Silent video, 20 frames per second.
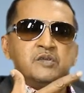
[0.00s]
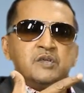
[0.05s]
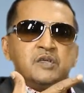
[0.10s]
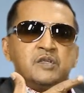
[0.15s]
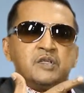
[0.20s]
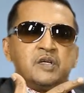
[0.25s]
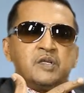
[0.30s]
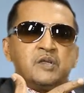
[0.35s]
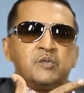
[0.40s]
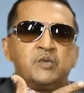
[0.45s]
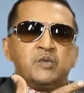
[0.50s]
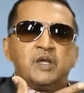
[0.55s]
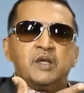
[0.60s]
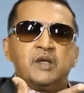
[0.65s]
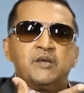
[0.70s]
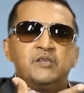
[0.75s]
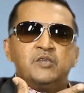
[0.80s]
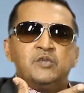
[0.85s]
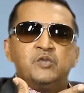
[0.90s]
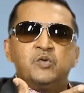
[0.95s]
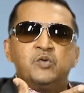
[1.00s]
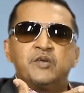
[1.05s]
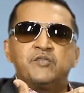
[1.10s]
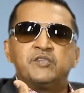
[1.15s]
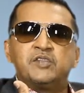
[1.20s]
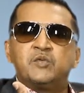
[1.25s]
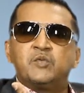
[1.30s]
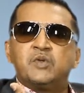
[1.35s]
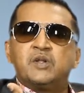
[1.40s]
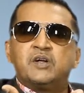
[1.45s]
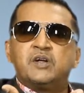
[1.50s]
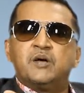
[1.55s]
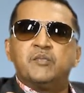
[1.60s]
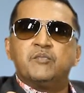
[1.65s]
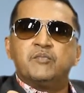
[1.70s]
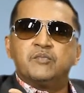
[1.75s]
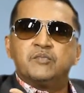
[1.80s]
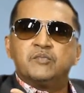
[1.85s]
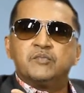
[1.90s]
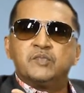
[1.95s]
you know, everything will
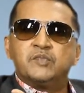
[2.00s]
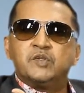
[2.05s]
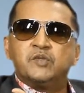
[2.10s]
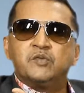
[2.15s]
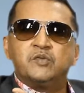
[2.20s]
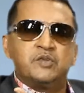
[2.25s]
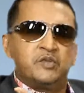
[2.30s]
come. You know,